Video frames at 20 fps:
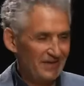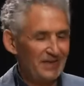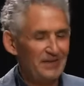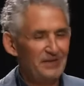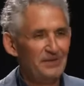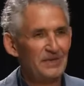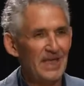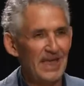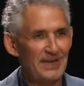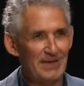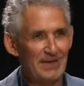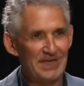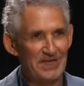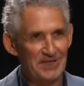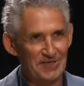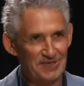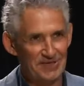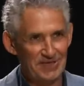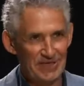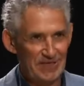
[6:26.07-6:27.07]
you name
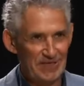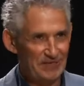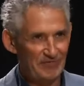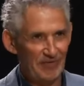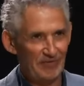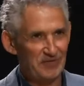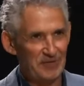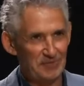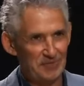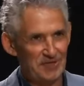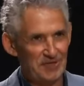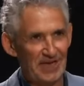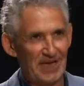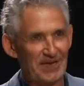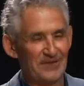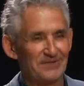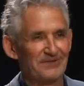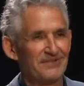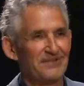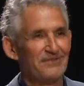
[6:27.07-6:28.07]
any disease,
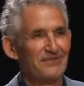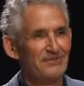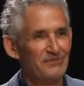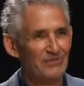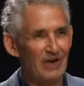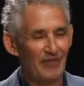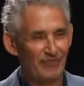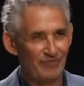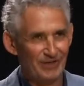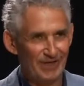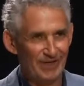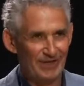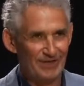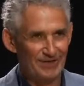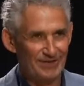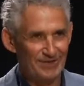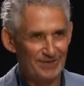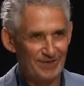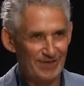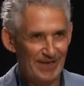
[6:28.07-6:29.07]
50% roughly
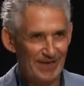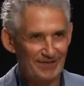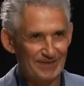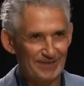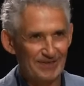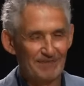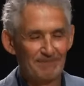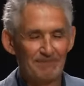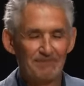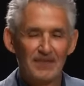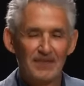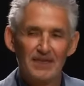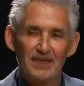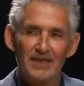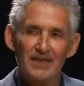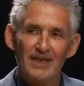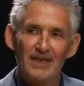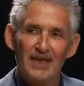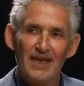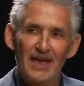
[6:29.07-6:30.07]
is genetic.
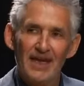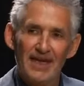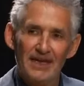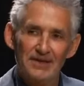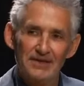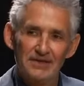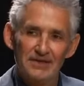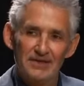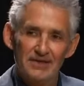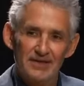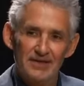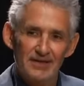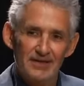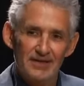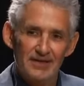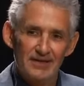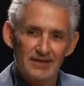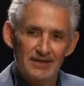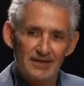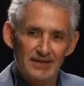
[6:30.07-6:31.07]
And
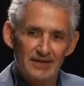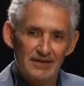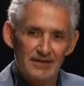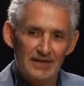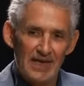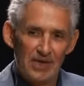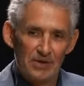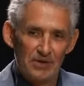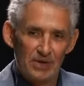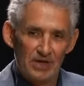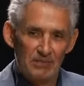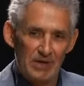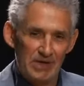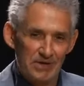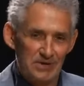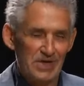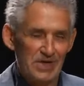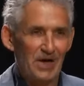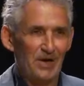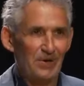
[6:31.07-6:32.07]
that got a
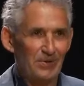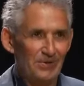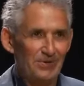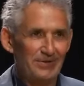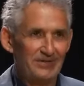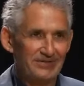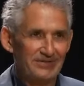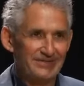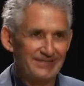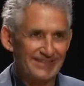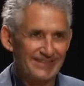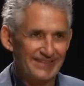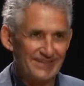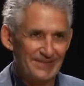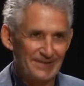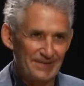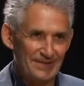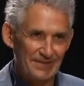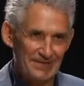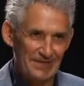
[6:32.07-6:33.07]
bit dull
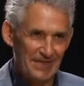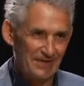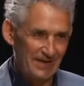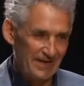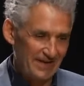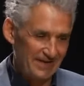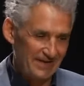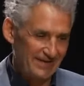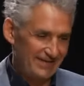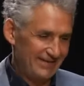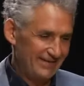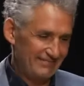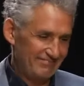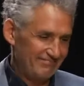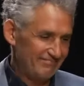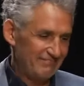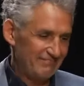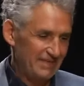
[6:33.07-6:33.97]
because uh, I. Uh,